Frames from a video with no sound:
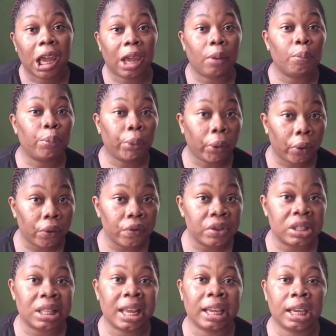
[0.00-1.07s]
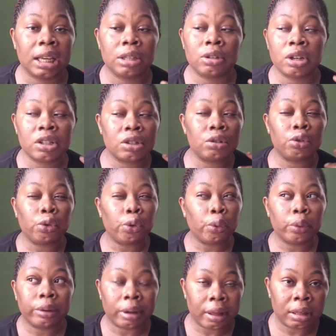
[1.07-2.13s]
improves, like it doesn't
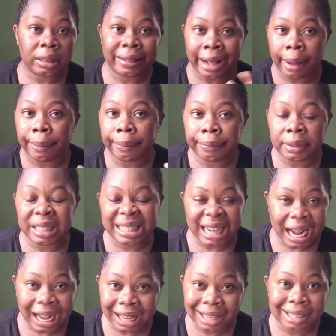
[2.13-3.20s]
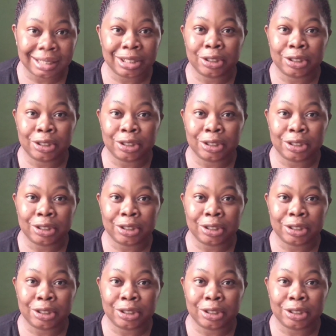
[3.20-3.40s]
look that dark,